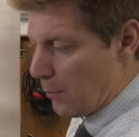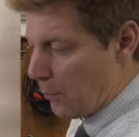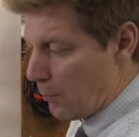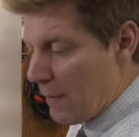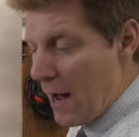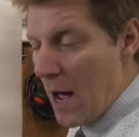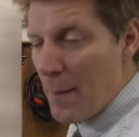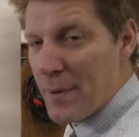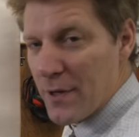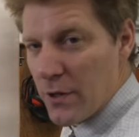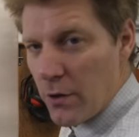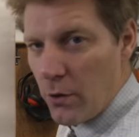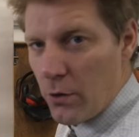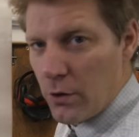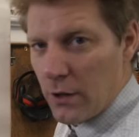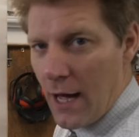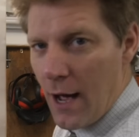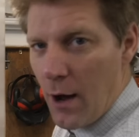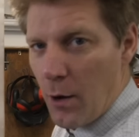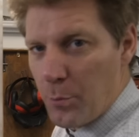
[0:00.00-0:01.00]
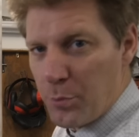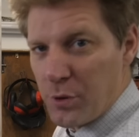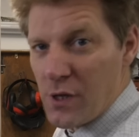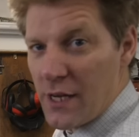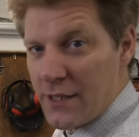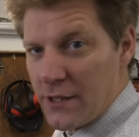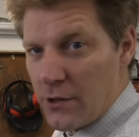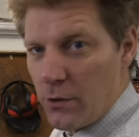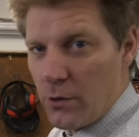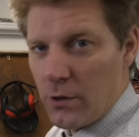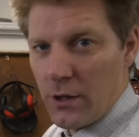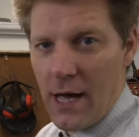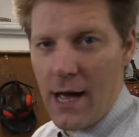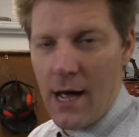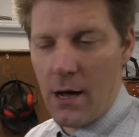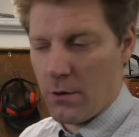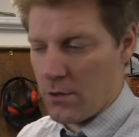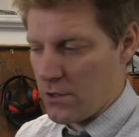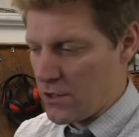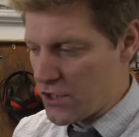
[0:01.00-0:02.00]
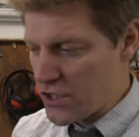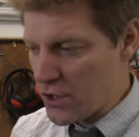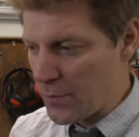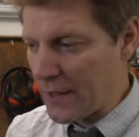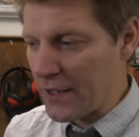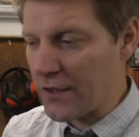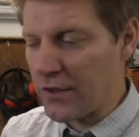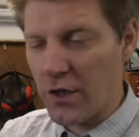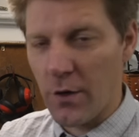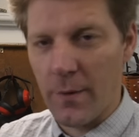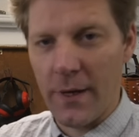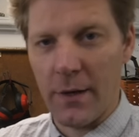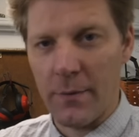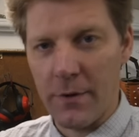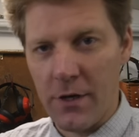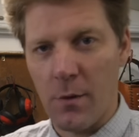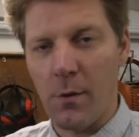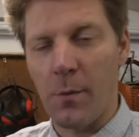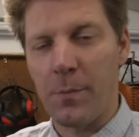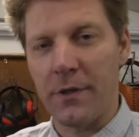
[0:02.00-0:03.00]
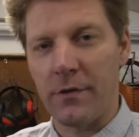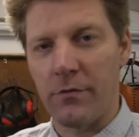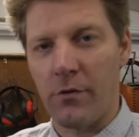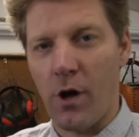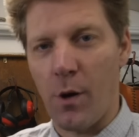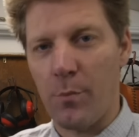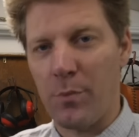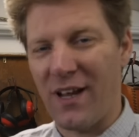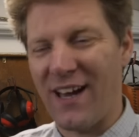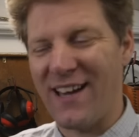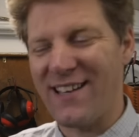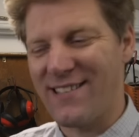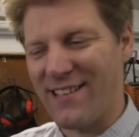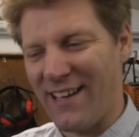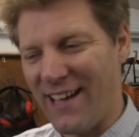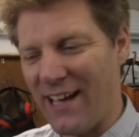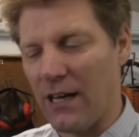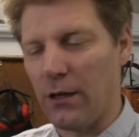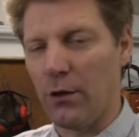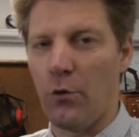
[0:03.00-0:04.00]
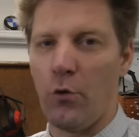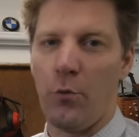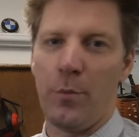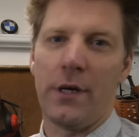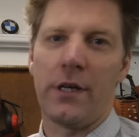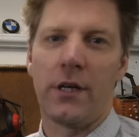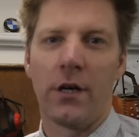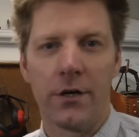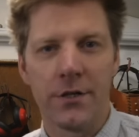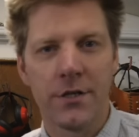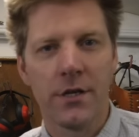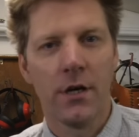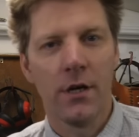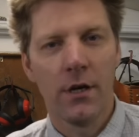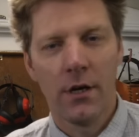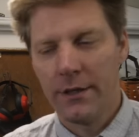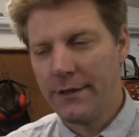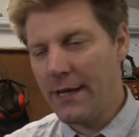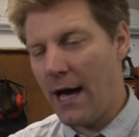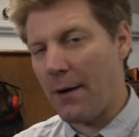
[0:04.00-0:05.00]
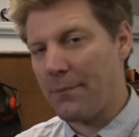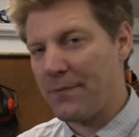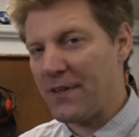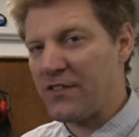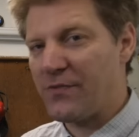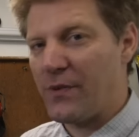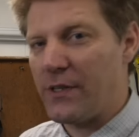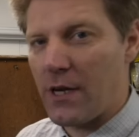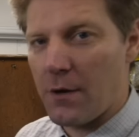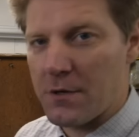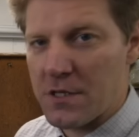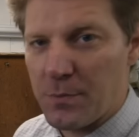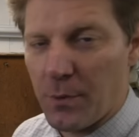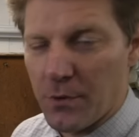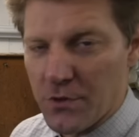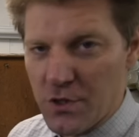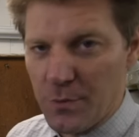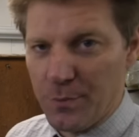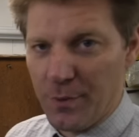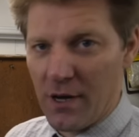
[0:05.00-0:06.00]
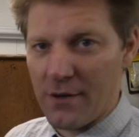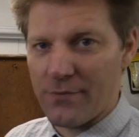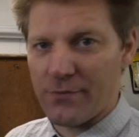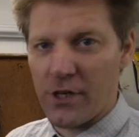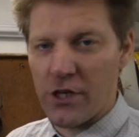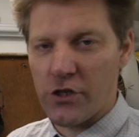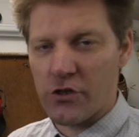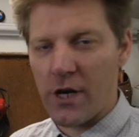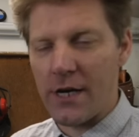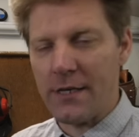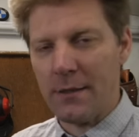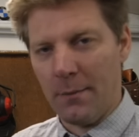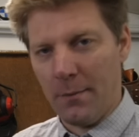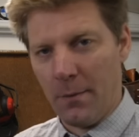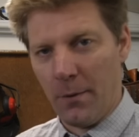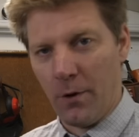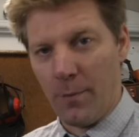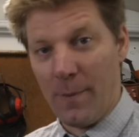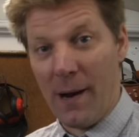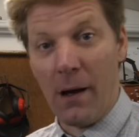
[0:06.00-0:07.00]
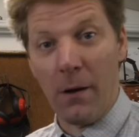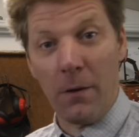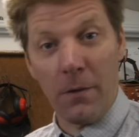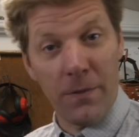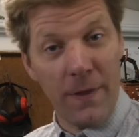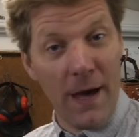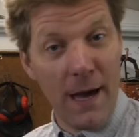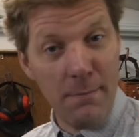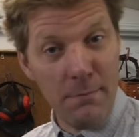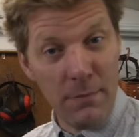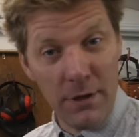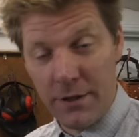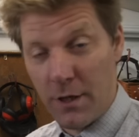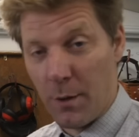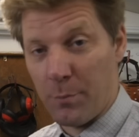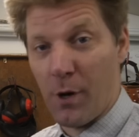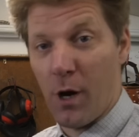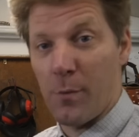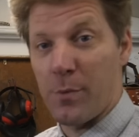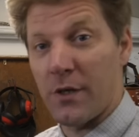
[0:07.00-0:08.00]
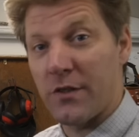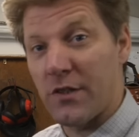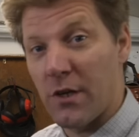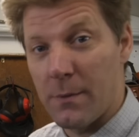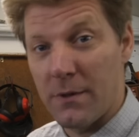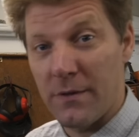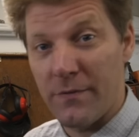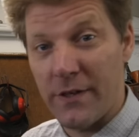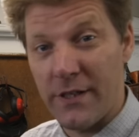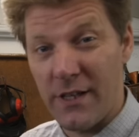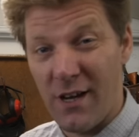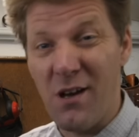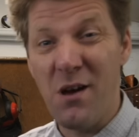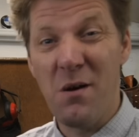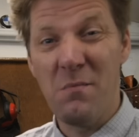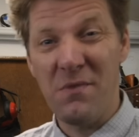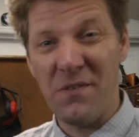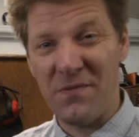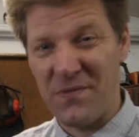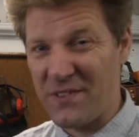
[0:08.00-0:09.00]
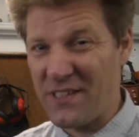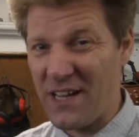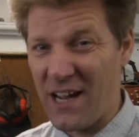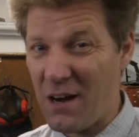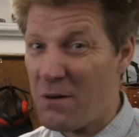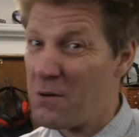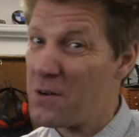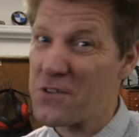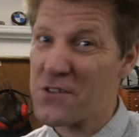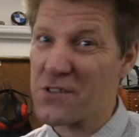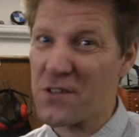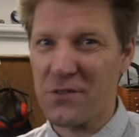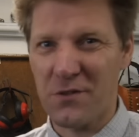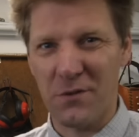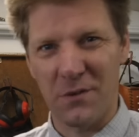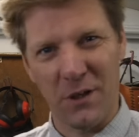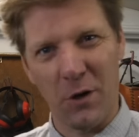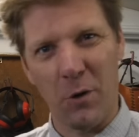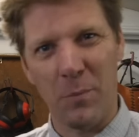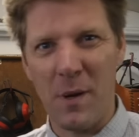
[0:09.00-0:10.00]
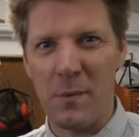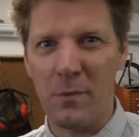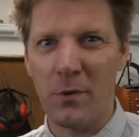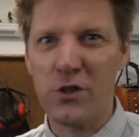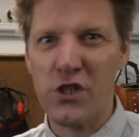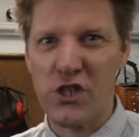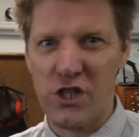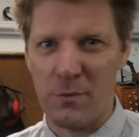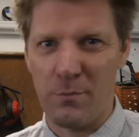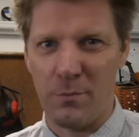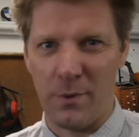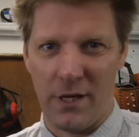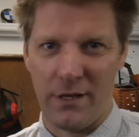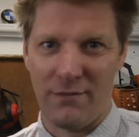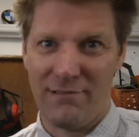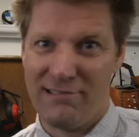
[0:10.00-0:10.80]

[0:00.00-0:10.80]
map it all out, plan it all out, so we can do it, come up in the right place, it'll all be good. Now, this video is sponsored by Freetrade. More about them at the appropriate time in the video. But for now, let's go do a little bit more chimbling.